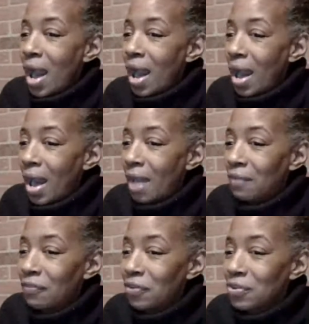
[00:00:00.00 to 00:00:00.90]
I
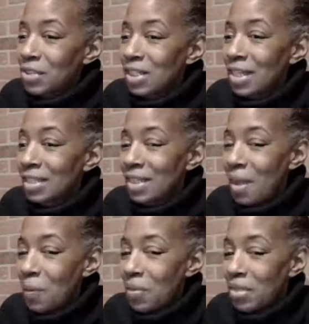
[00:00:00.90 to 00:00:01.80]
first laid down
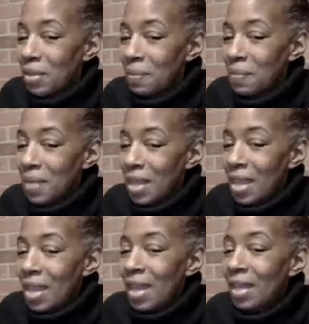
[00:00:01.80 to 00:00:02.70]
with him
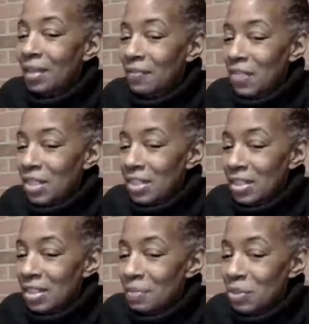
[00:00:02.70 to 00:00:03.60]
and he fell
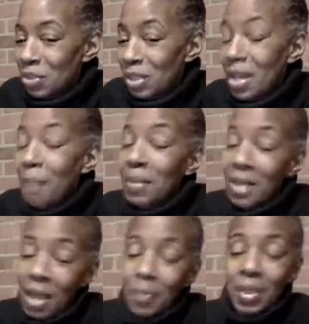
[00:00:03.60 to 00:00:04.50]
asleep and took a nap, and then
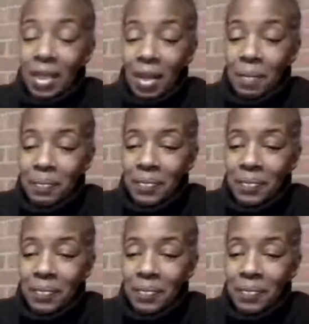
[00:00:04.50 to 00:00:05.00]
I would get up.